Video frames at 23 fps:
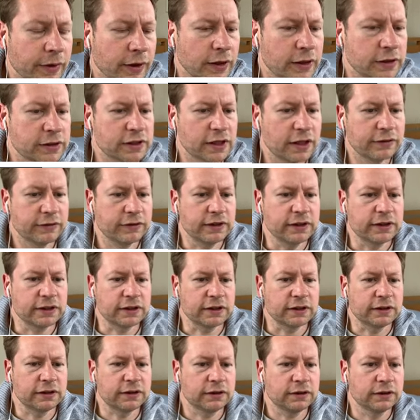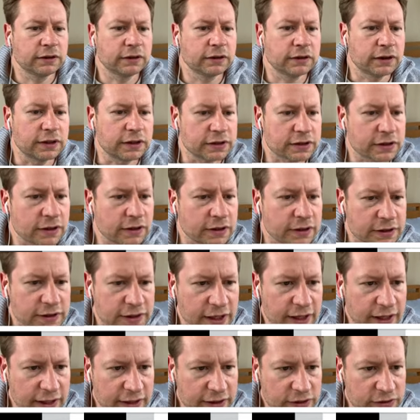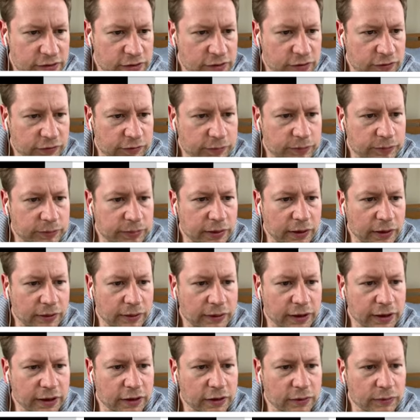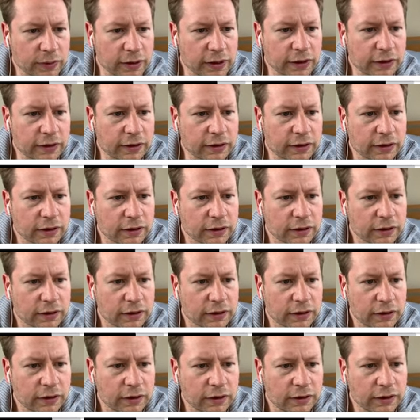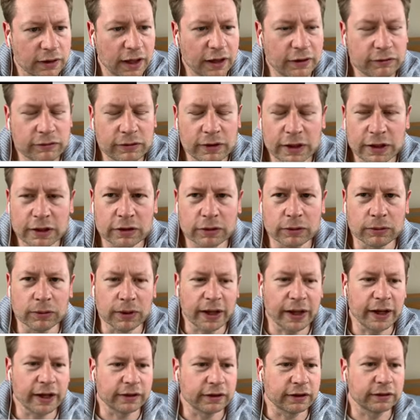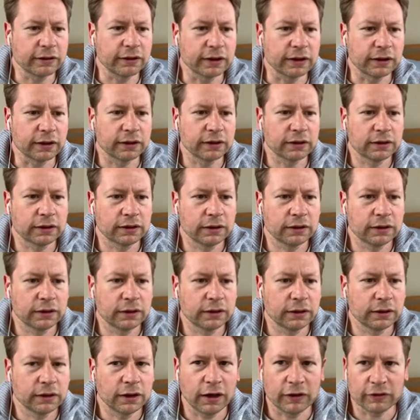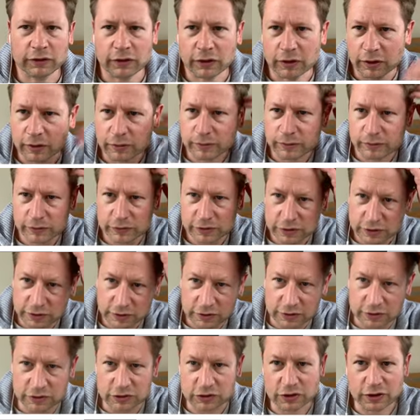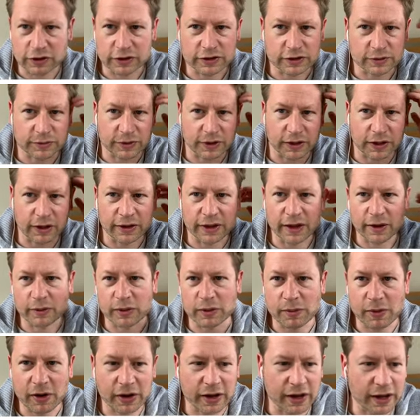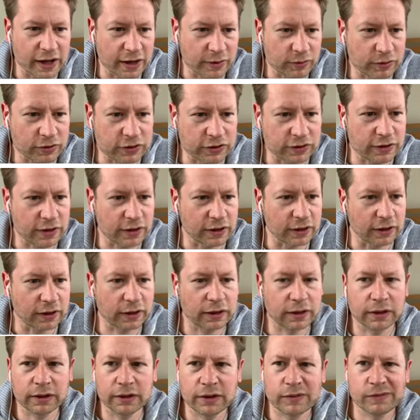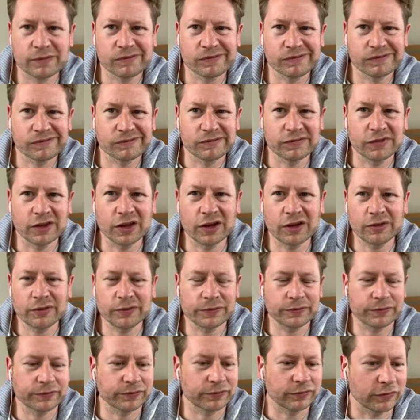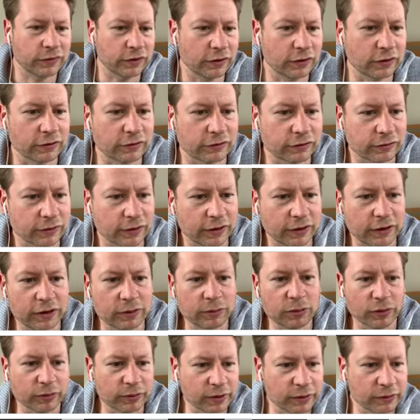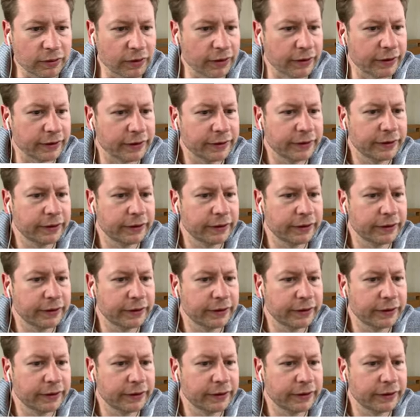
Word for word: Let's have this this guy's hair sort of blowing in the wind. They have really cool hair, don't they? I've got to, to try something like that with my hair. What do you think? No? Yeah, I think you're probably right.